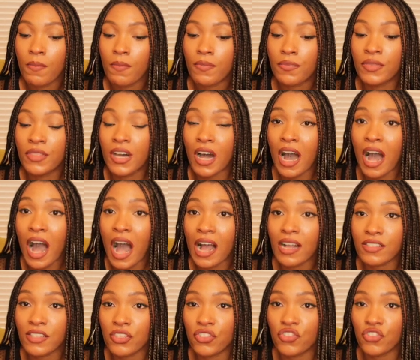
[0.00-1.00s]
the
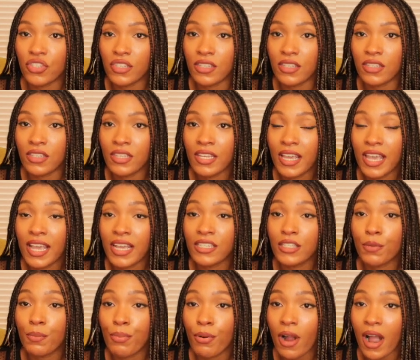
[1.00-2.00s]
oxygen and
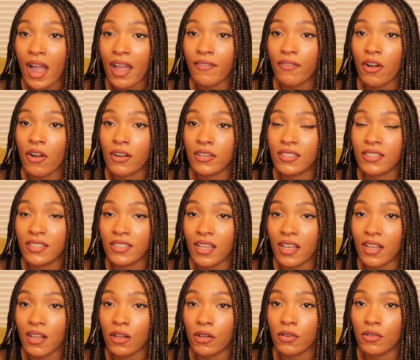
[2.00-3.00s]
deprive
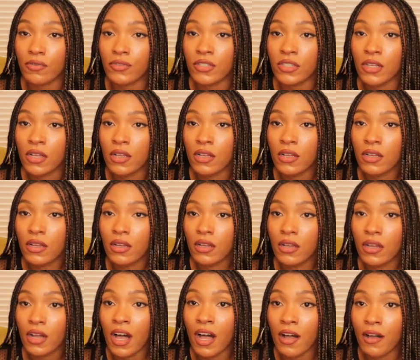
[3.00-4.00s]
ourselves
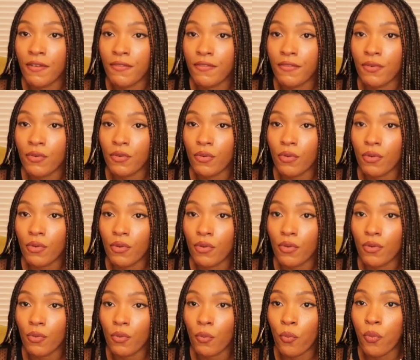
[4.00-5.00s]
of
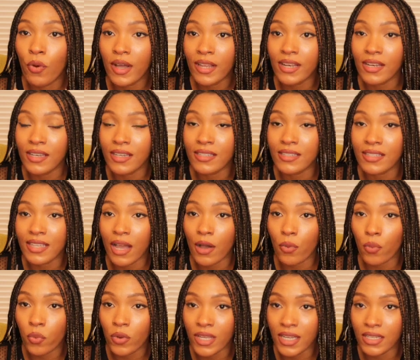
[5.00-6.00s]
what it is
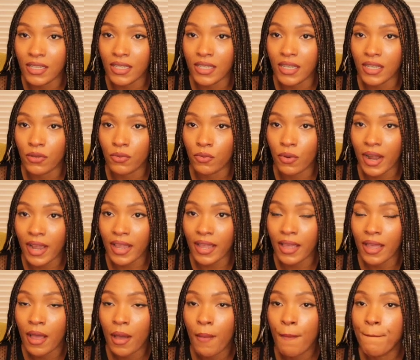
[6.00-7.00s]
that we need,
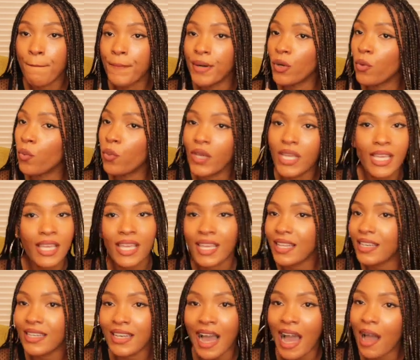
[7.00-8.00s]
right? But we
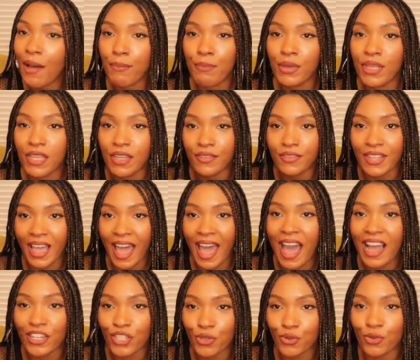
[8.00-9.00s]
cannot be of
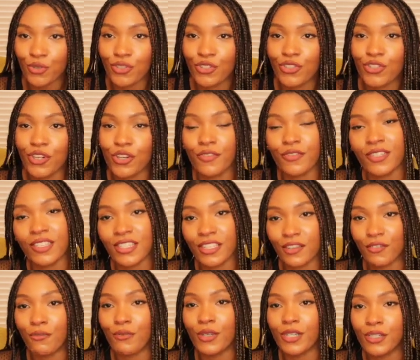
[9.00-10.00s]
actual service
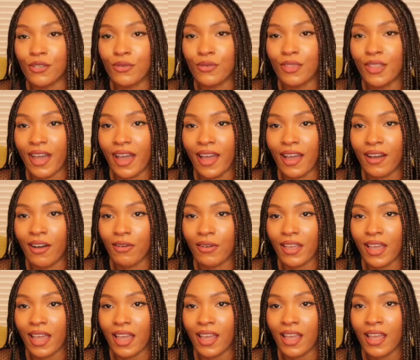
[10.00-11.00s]
if we do that,
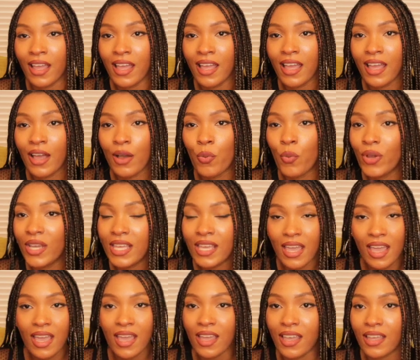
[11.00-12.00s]
okay? We
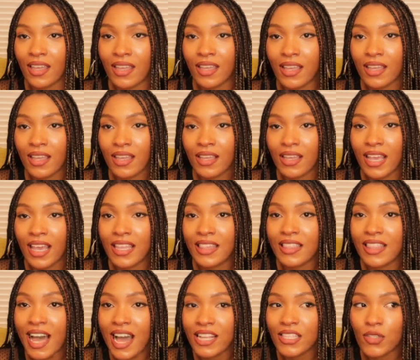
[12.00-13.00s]
can't.
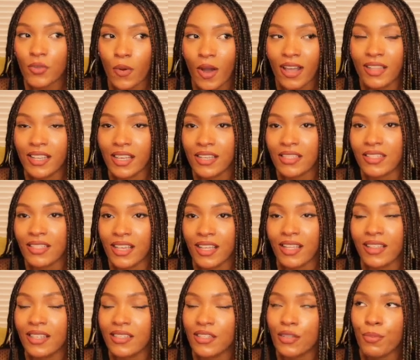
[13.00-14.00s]
And that's why they say
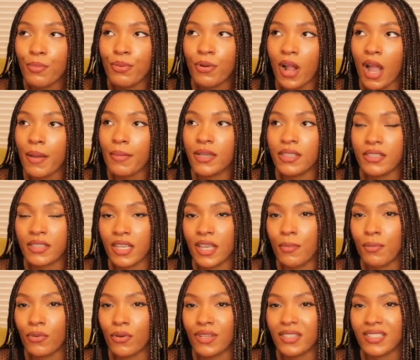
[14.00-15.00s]
that. That's a prime
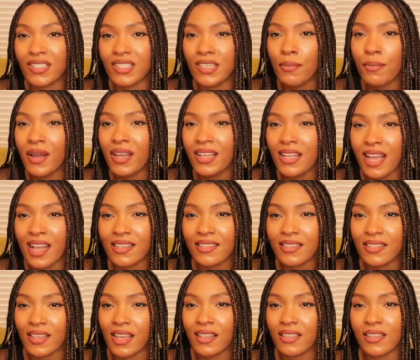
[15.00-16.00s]
example. And somebody has
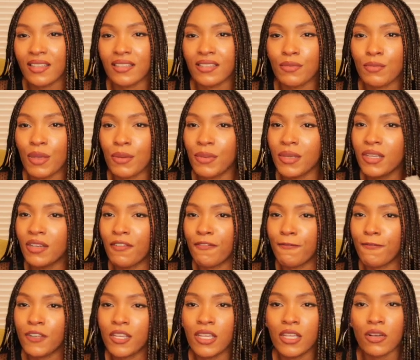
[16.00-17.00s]
said this, maybe in
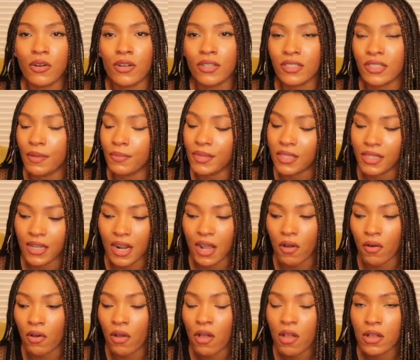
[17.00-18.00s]
a video or something
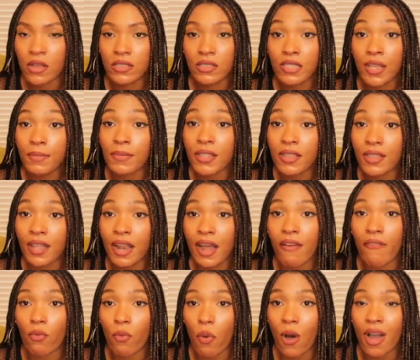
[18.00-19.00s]
that
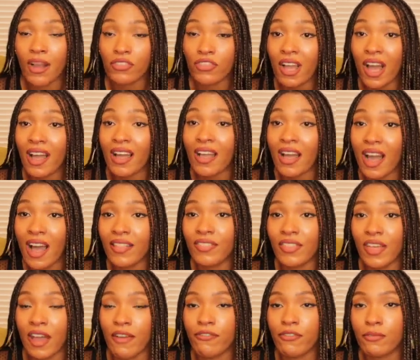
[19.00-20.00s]
I've watched. I got
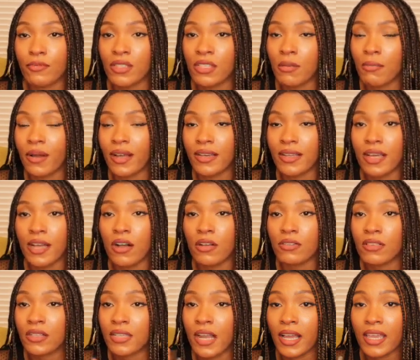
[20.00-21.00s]
that from somebody
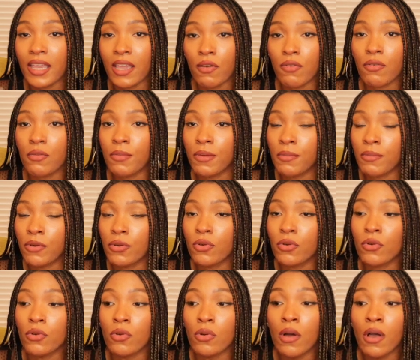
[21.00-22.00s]
else and I can't remember
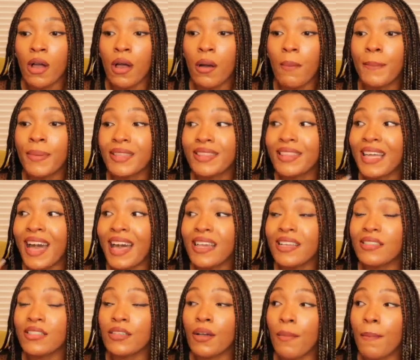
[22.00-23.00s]
who, but that
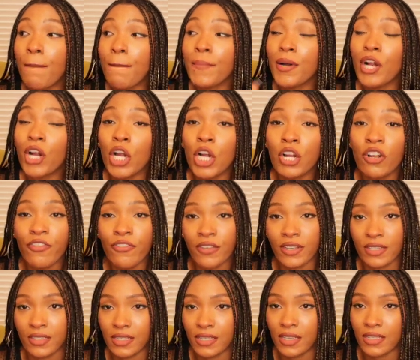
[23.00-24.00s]
is a
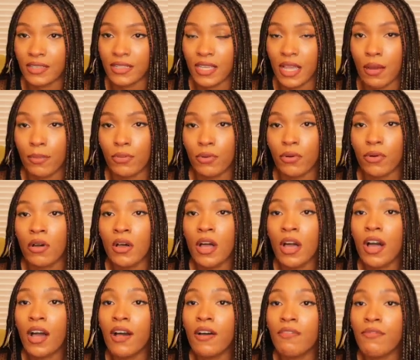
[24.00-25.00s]
perfect example
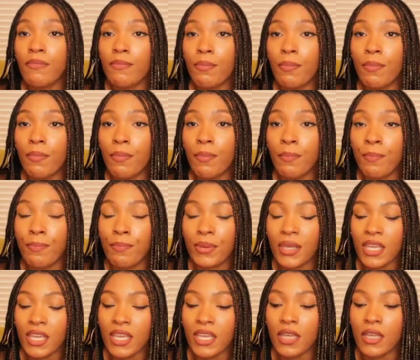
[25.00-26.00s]
of
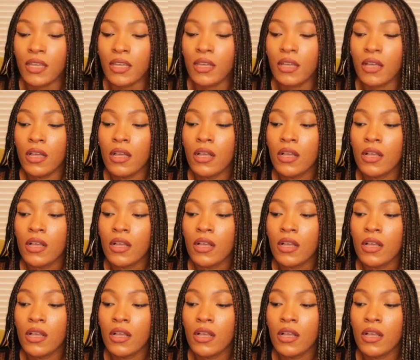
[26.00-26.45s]
being